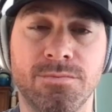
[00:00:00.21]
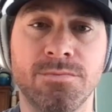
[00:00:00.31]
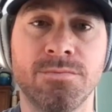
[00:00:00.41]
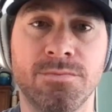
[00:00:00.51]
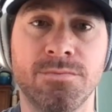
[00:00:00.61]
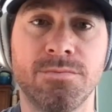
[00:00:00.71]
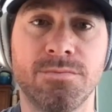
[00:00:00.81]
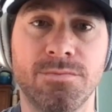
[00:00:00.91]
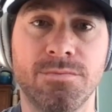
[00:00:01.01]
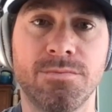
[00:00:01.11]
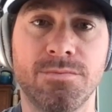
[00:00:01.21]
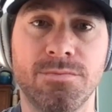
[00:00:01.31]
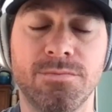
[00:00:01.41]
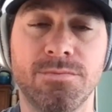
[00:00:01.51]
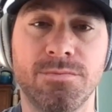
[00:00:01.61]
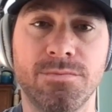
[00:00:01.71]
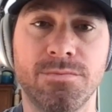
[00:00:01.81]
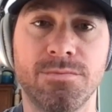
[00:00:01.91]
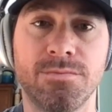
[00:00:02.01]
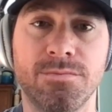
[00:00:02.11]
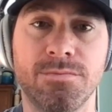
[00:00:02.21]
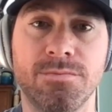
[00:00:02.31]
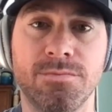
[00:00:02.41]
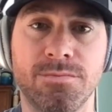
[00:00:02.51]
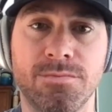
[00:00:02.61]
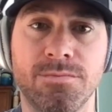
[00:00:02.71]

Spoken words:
No words are spoken by the person on screen.